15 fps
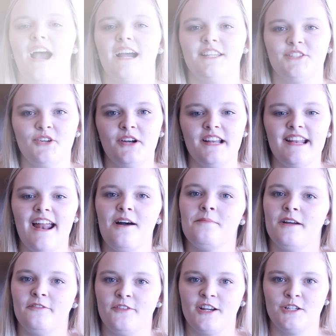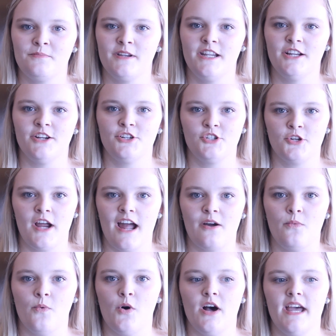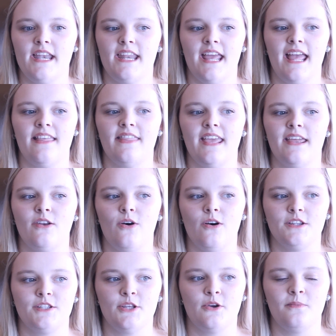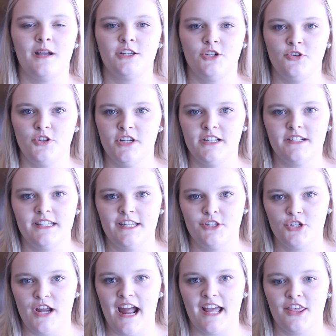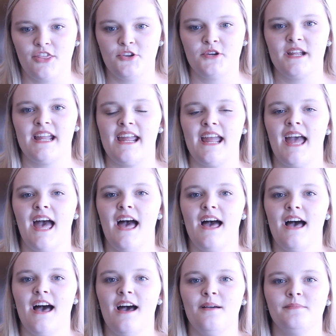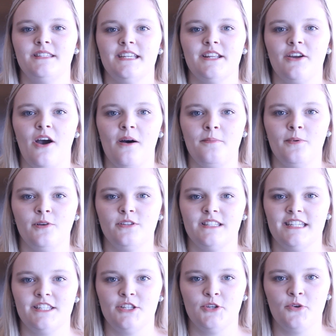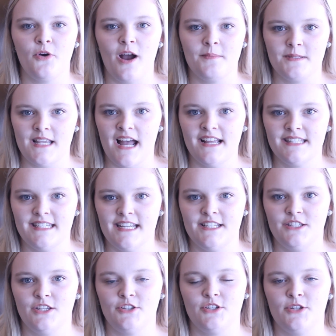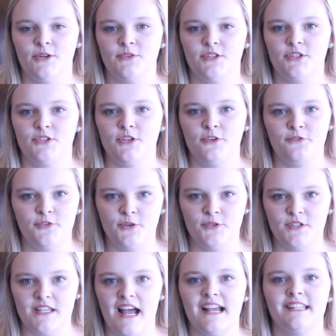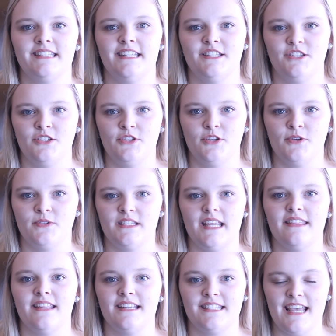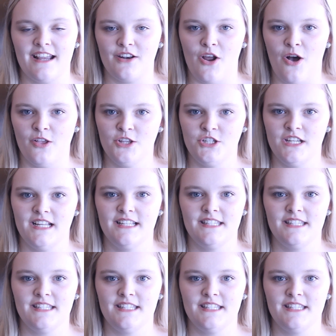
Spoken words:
I started out my freshman year in track 1, and then also my junior year did track 3. Did 2 crop science institutes, 2 food science institutes, and then technology